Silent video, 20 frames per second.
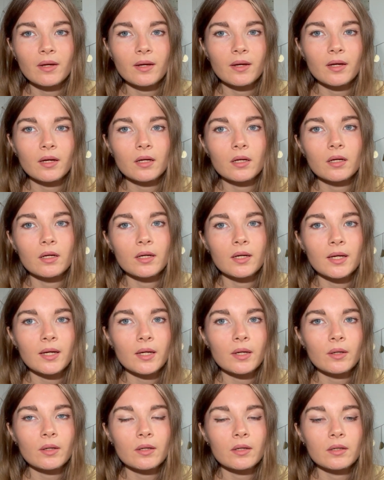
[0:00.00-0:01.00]

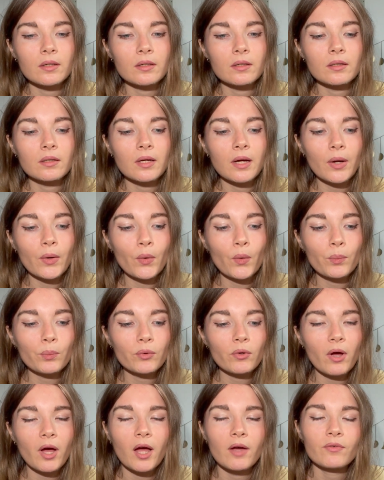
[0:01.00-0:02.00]
I hope
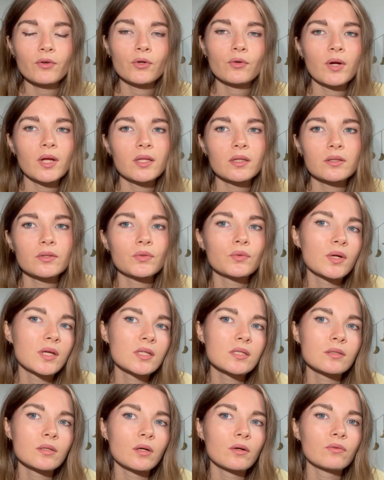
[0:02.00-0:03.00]
you have a great
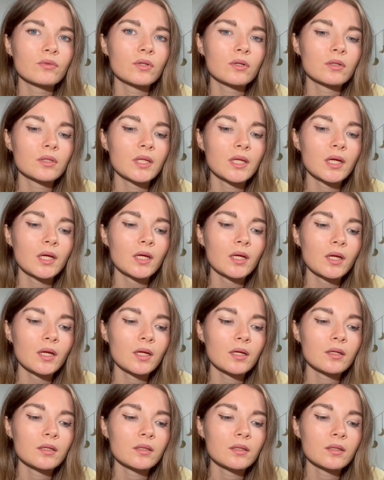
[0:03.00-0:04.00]
rest of your day,
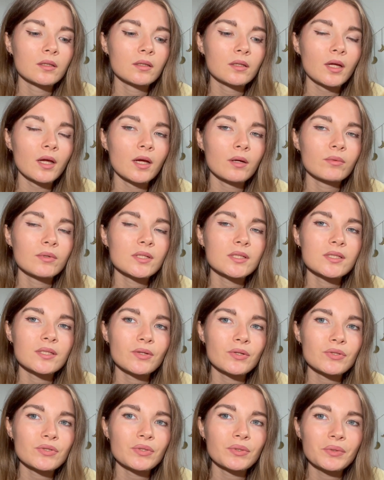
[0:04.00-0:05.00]
and yeah, I will see
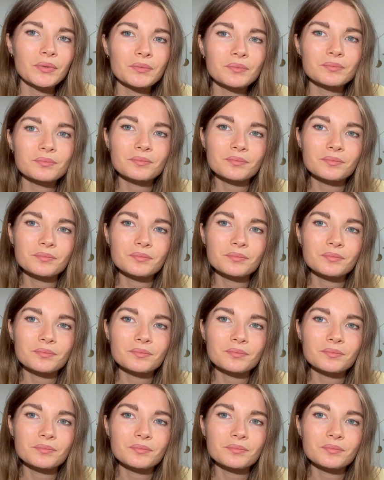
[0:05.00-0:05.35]
you soon.